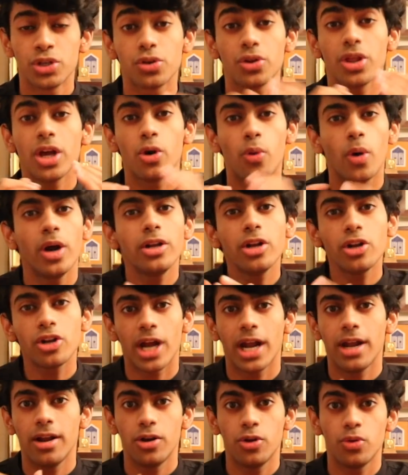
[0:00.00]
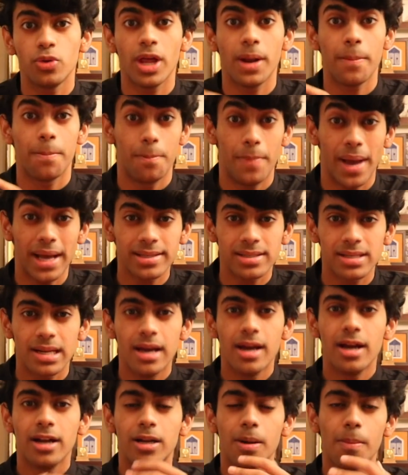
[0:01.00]
So they're going to try to do their best
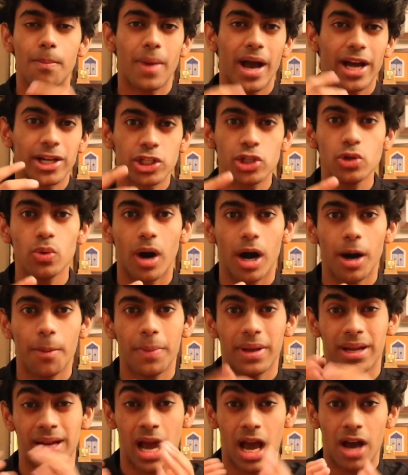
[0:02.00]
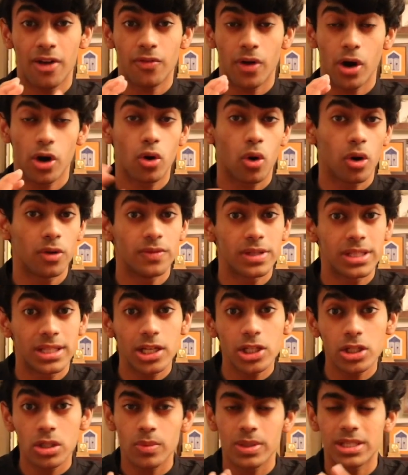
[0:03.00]
to match you up and have a
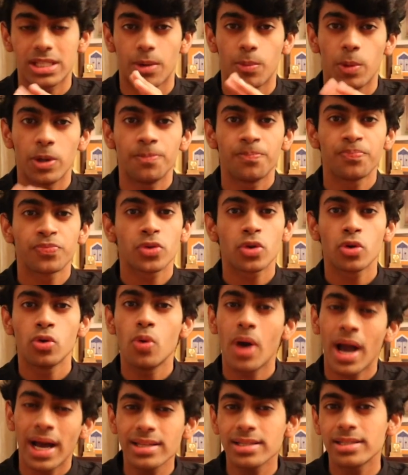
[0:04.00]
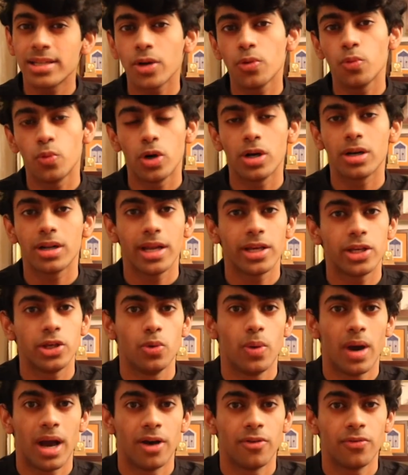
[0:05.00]
conversation with someone who has done work like
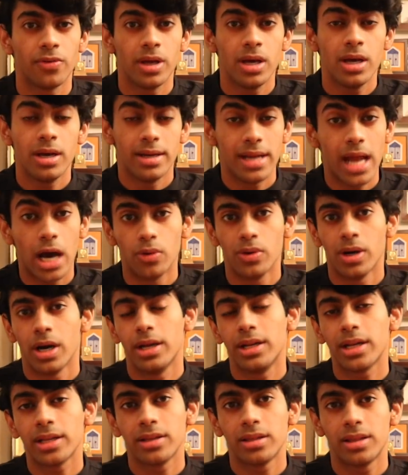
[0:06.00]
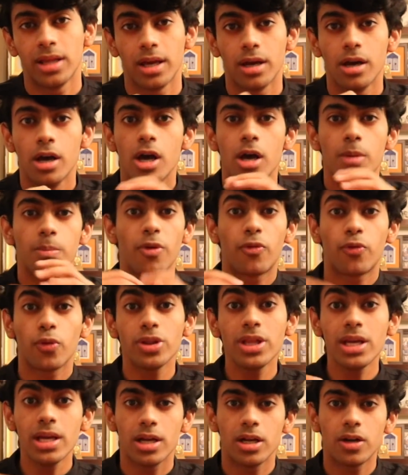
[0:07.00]
you have. Now, another thing, before
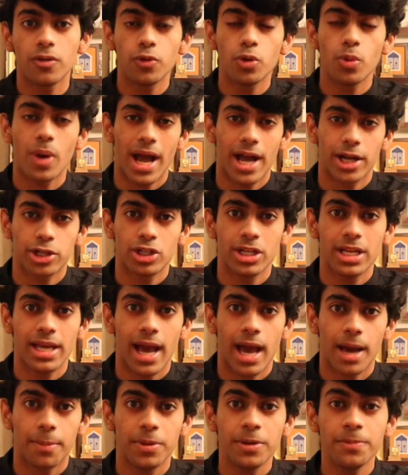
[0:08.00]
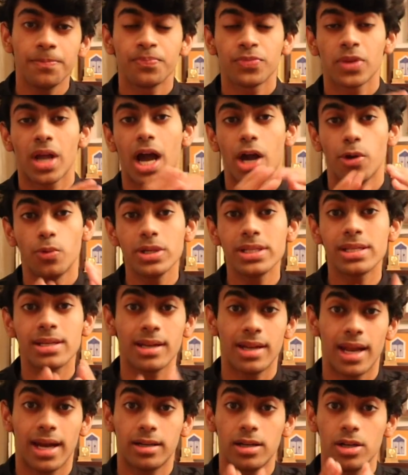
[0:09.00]
the interview actually happened, I was
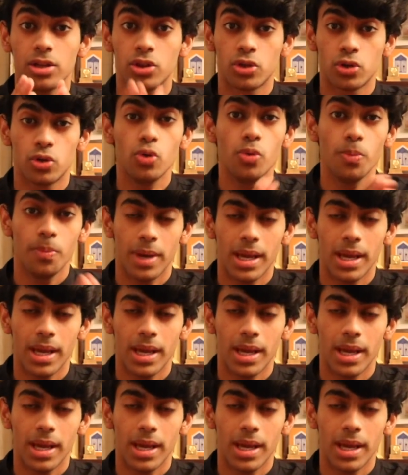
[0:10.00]
connected through